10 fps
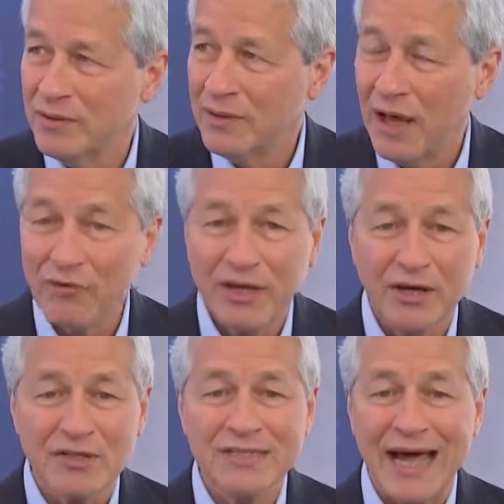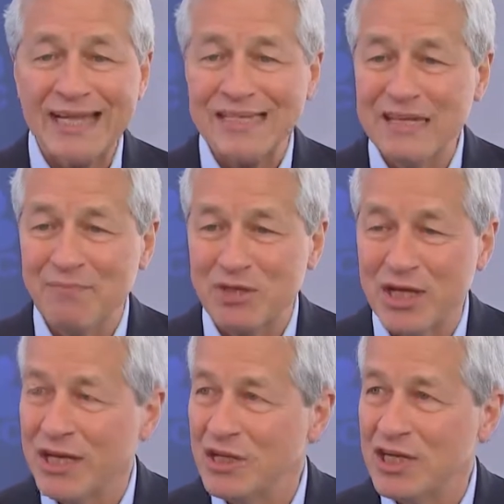Healthcare is 19%
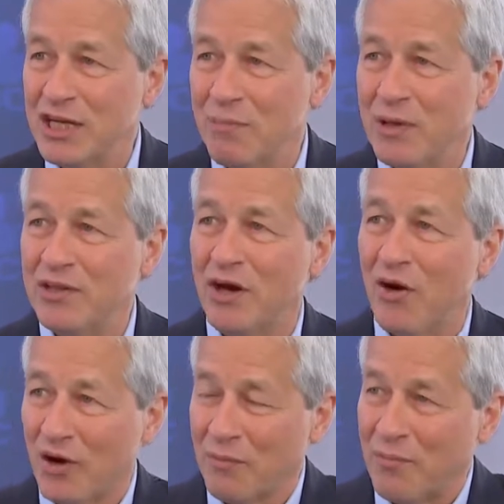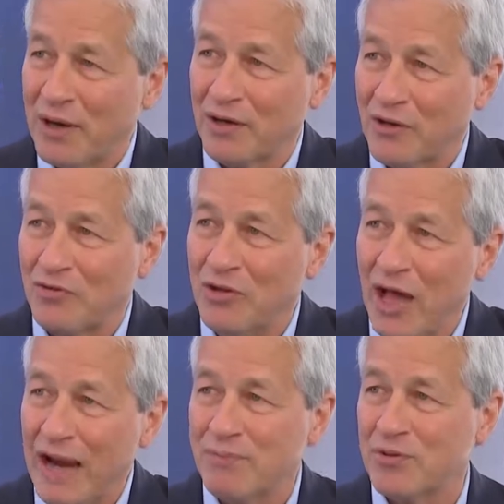of GDP. Our competitor countries are
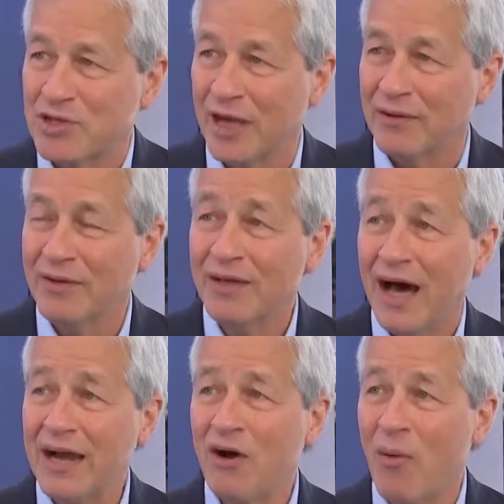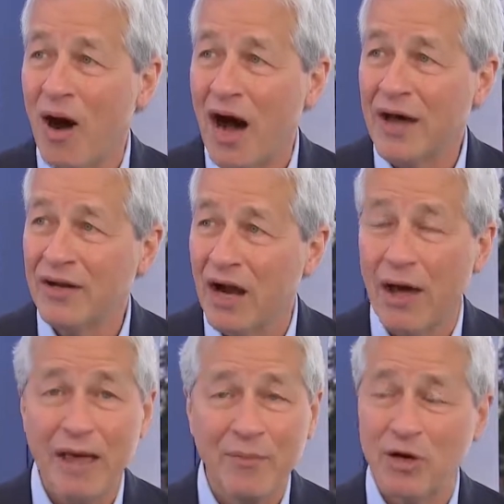9%. I go on and on.
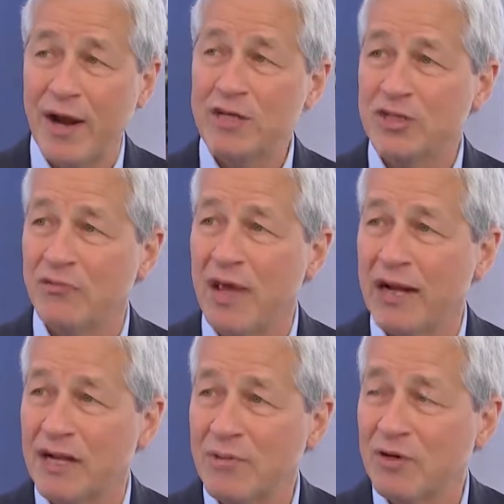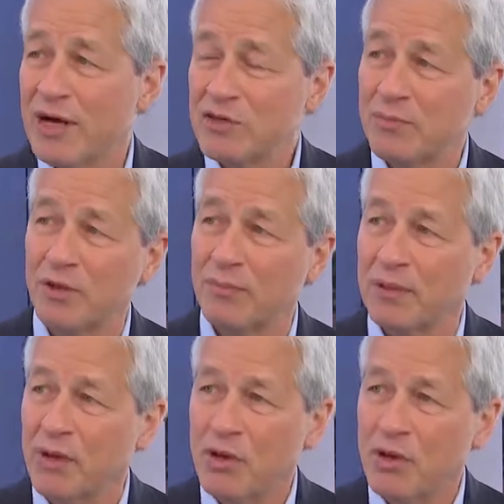Immigration. If we had an immigration bill, it would be